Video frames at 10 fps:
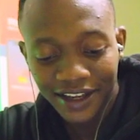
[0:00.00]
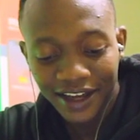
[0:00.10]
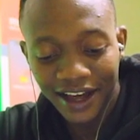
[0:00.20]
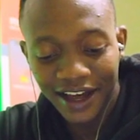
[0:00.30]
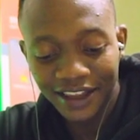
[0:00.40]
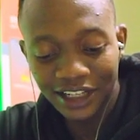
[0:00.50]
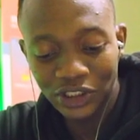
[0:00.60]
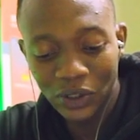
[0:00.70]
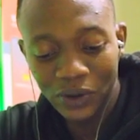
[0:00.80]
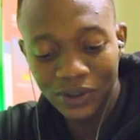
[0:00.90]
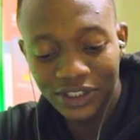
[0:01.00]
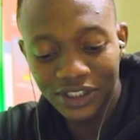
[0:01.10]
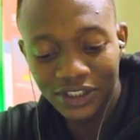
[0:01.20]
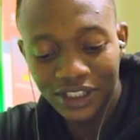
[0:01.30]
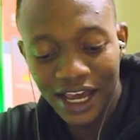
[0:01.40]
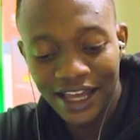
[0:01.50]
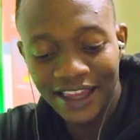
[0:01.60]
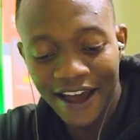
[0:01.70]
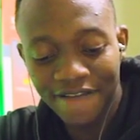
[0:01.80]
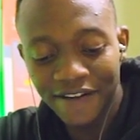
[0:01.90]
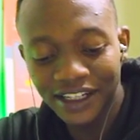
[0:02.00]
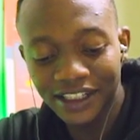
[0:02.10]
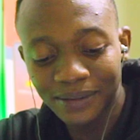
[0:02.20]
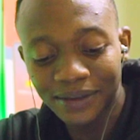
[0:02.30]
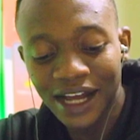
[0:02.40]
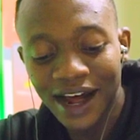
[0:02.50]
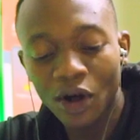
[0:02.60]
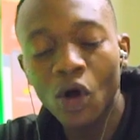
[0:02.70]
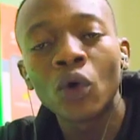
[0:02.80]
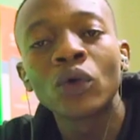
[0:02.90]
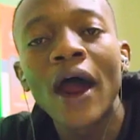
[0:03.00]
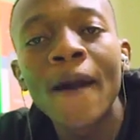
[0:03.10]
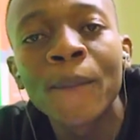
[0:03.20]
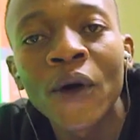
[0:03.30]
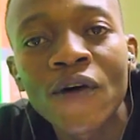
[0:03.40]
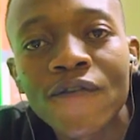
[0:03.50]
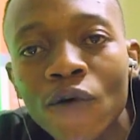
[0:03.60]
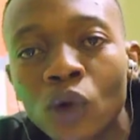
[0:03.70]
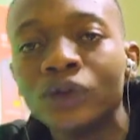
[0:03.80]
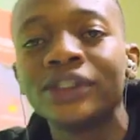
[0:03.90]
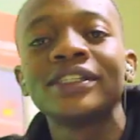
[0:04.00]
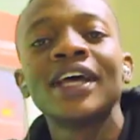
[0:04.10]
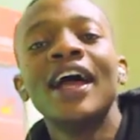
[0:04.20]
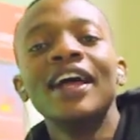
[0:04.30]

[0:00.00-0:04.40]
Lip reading: The jokes and their victims are called April Fools.